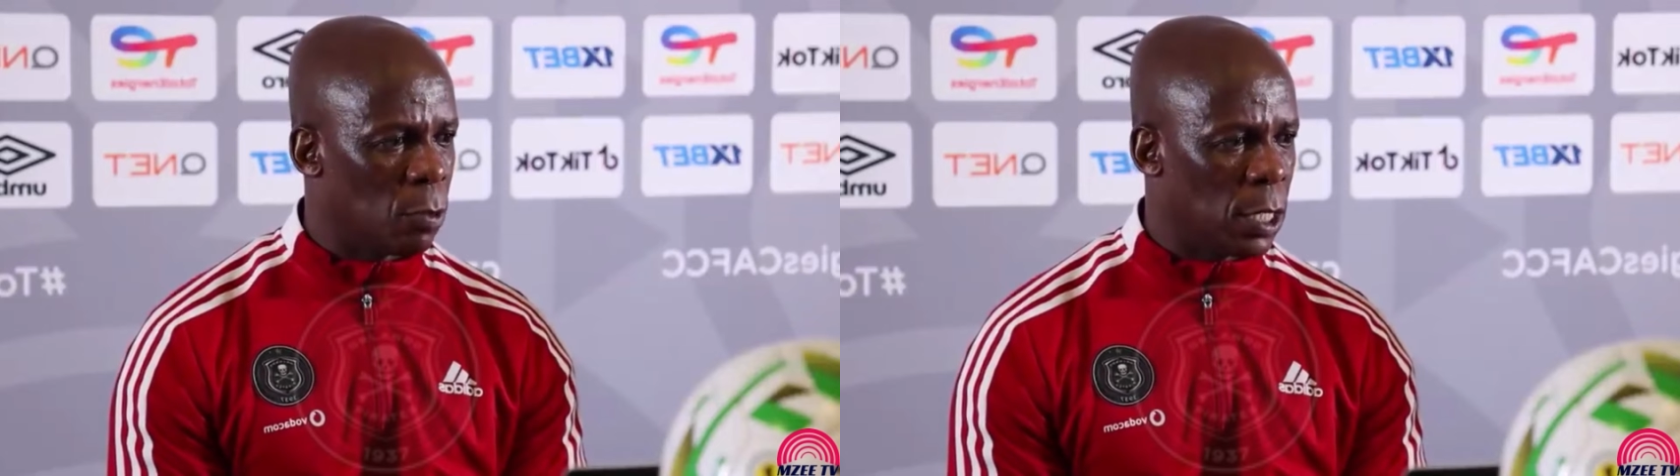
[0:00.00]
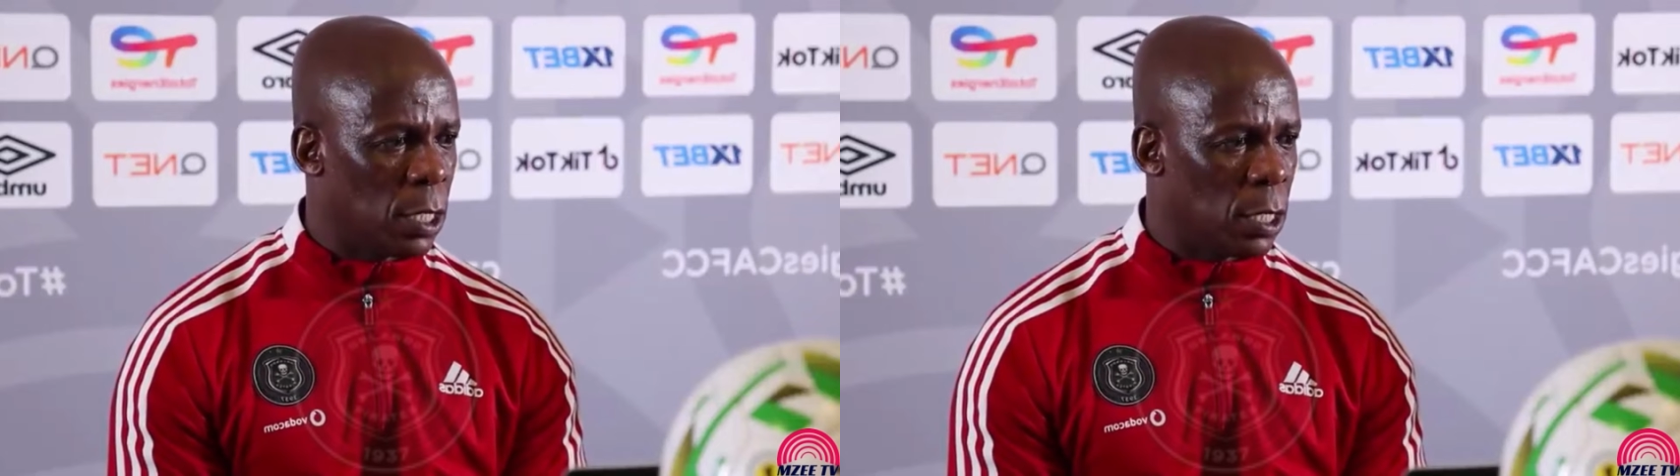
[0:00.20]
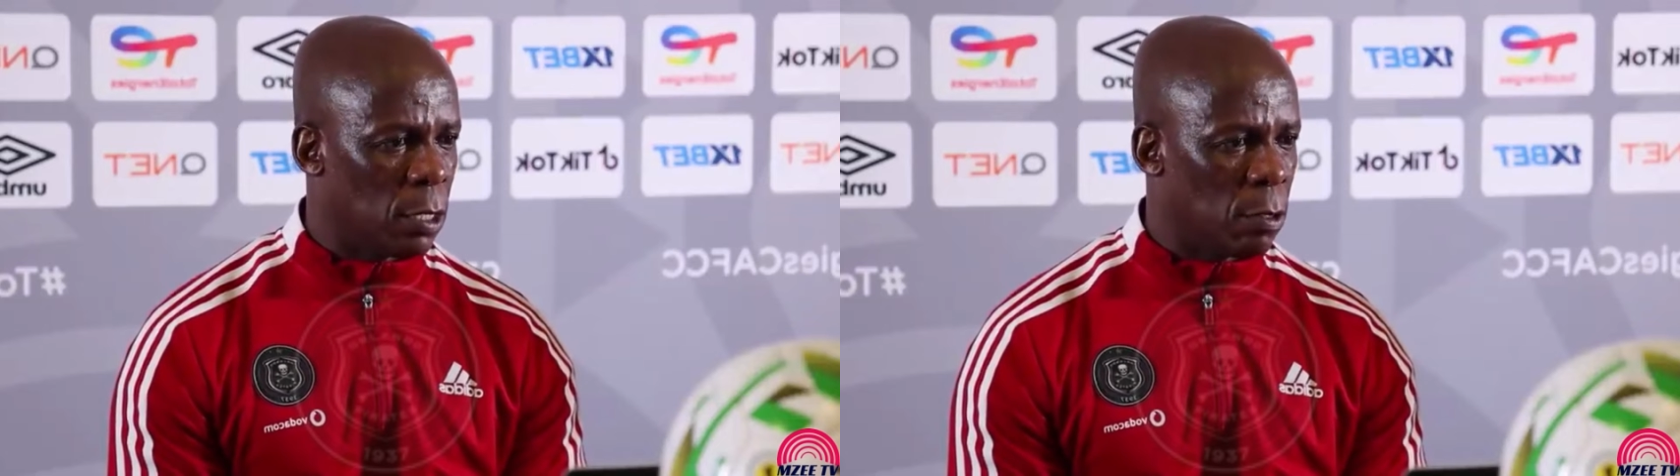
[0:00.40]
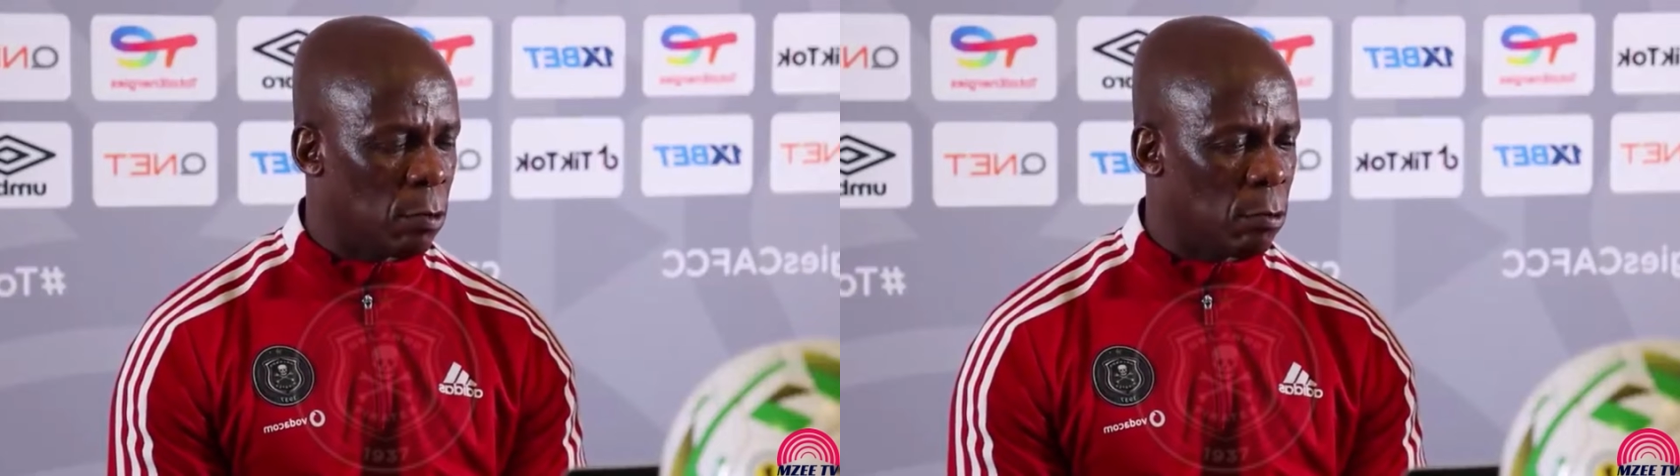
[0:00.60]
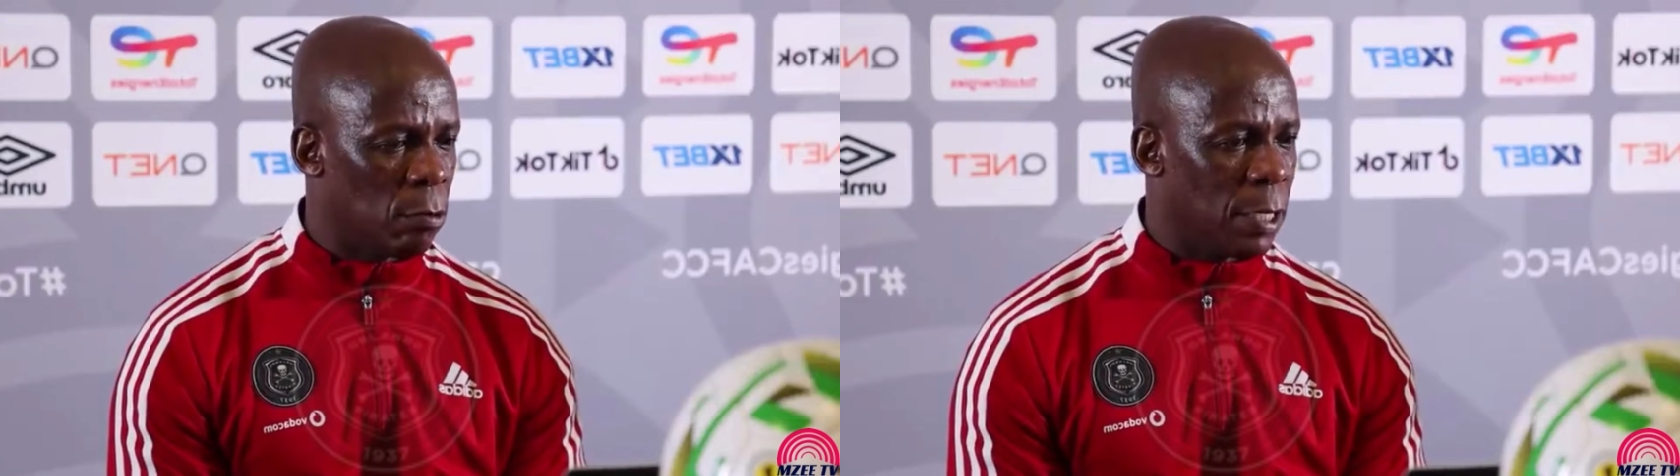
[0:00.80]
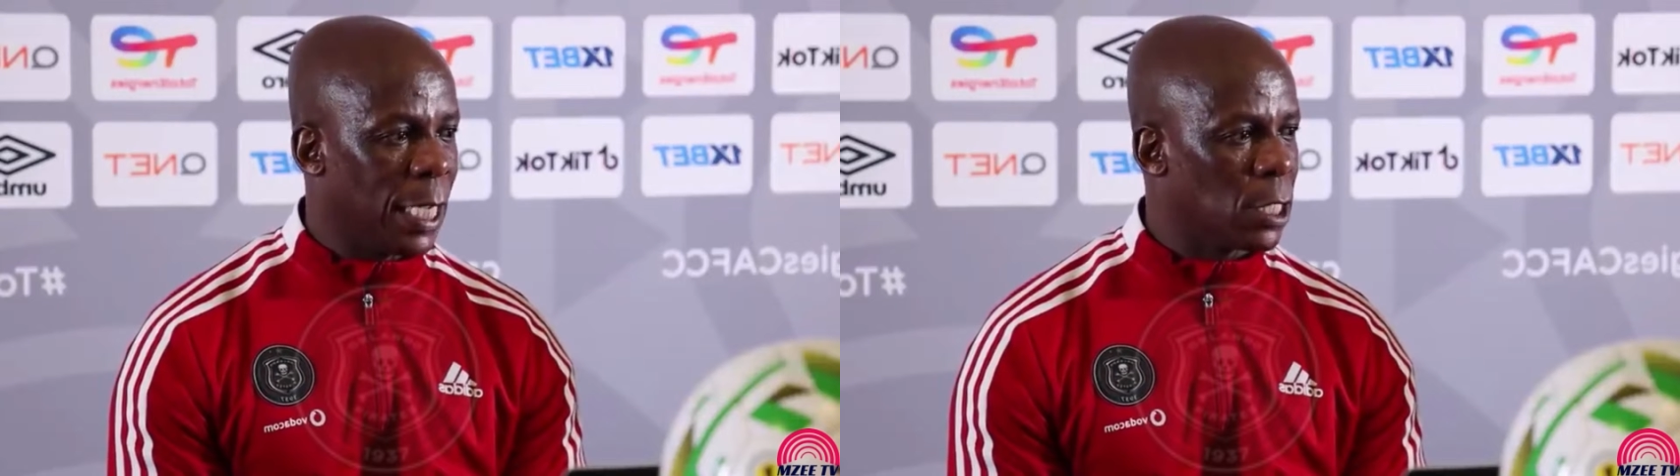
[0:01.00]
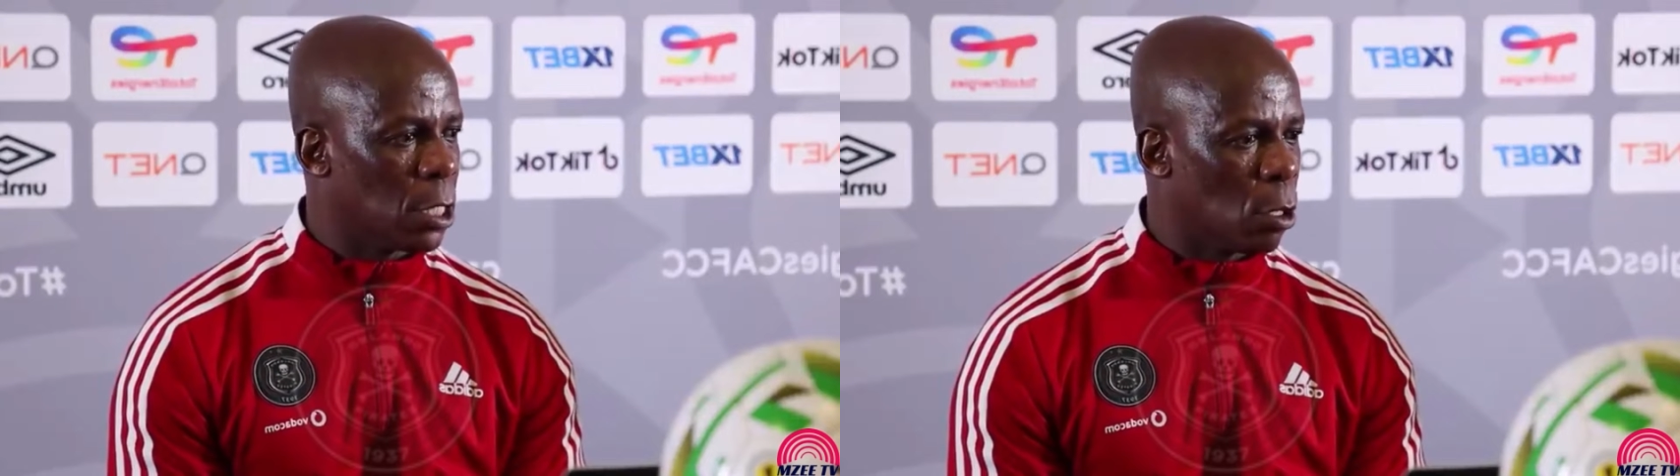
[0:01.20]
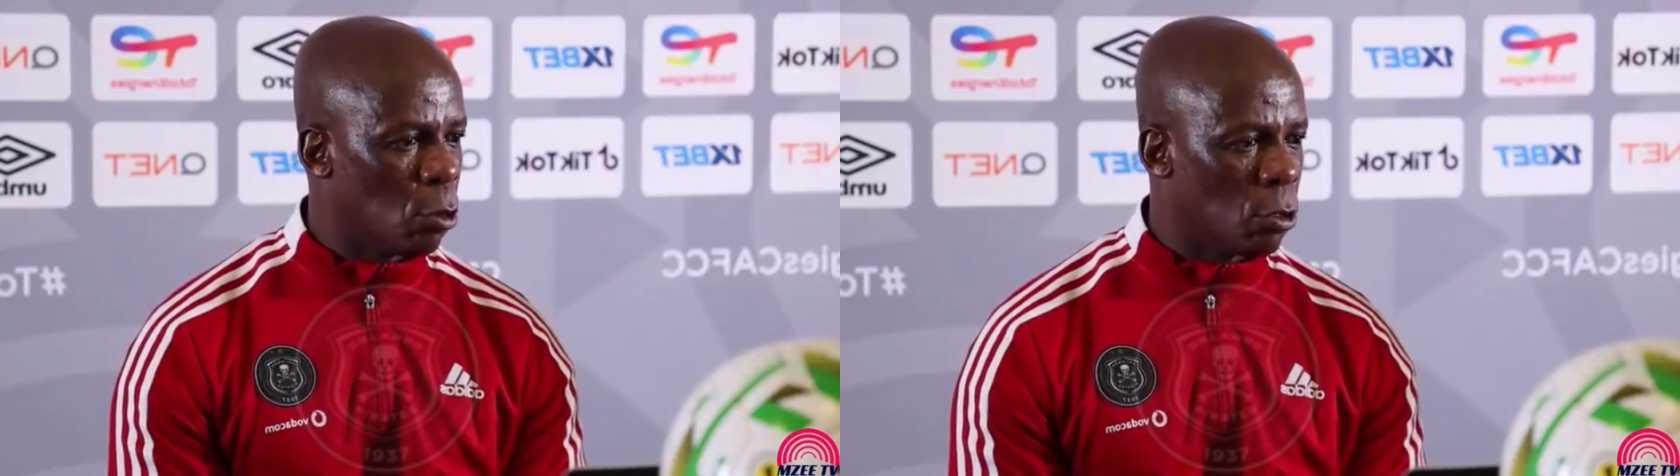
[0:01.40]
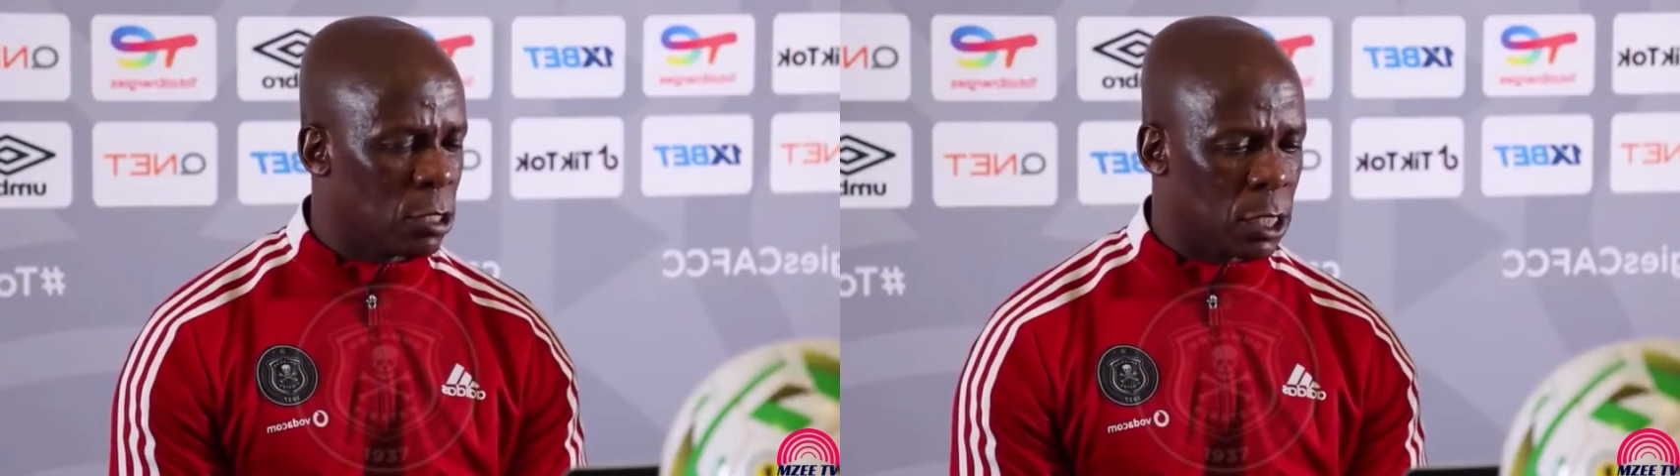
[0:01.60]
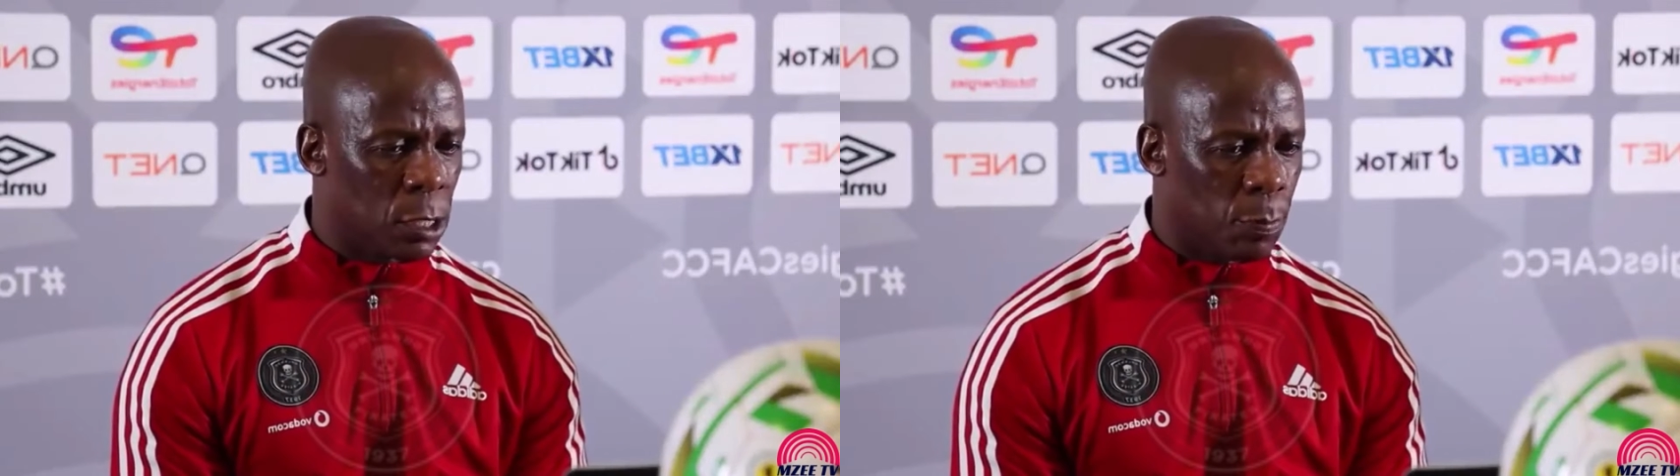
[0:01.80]
We had the
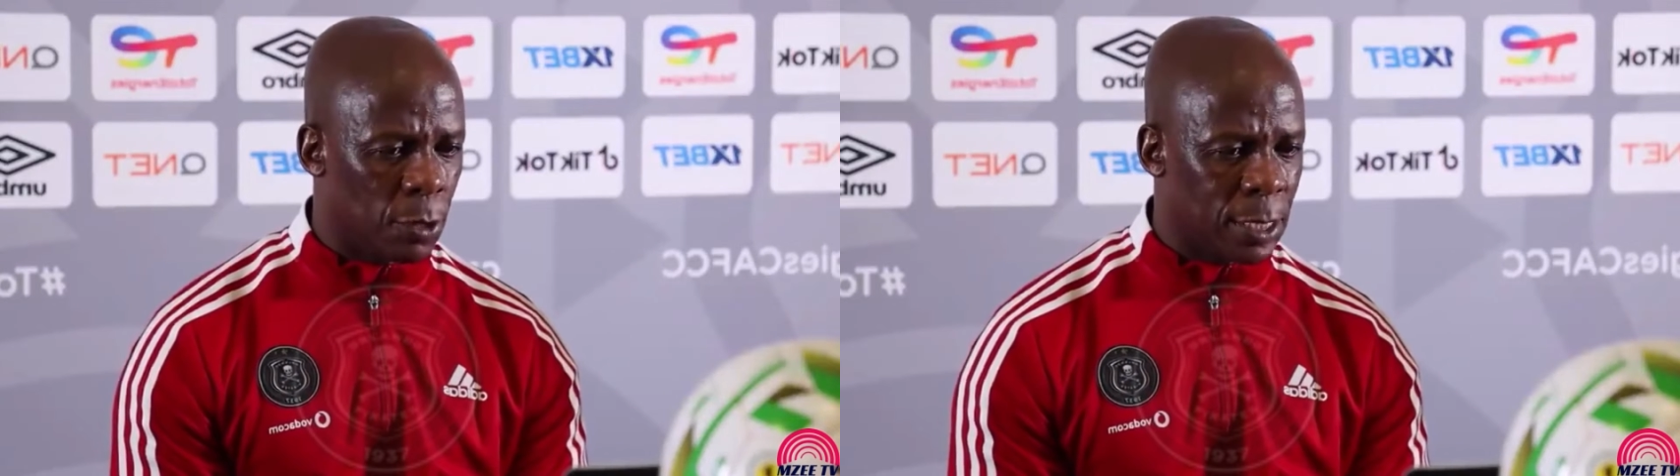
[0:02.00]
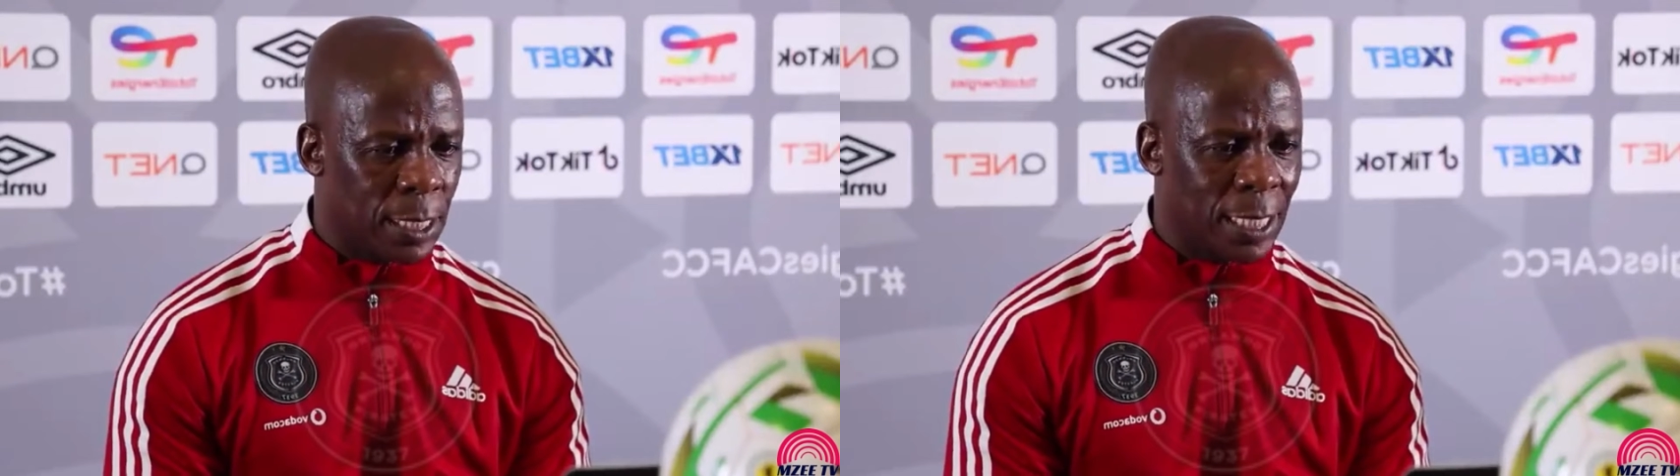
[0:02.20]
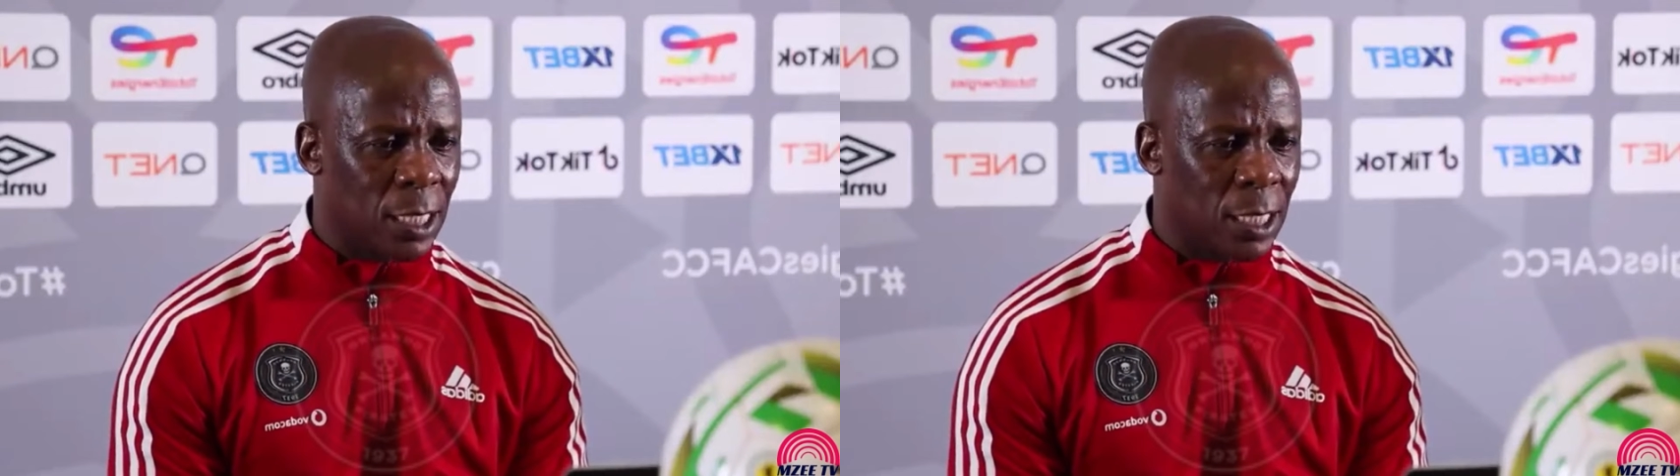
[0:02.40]
goals. It's important.